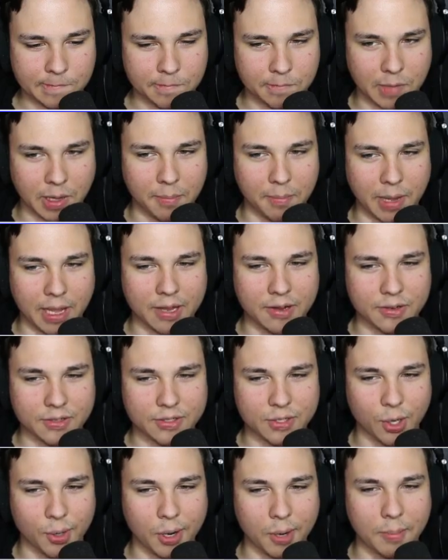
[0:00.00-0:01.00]
My
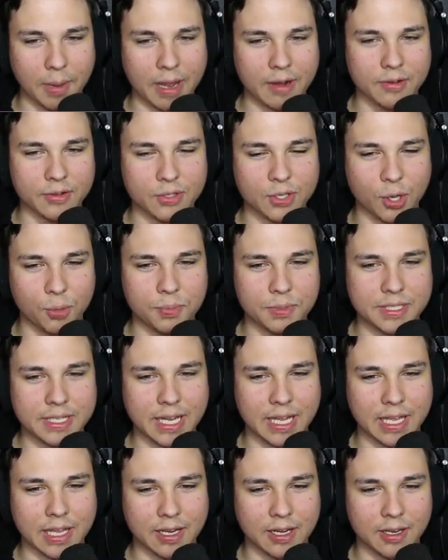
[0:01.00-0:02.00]
microscope. Her microscope was
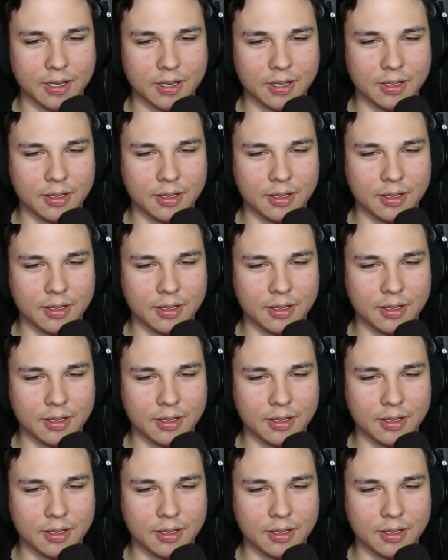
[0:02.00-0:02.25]
taken.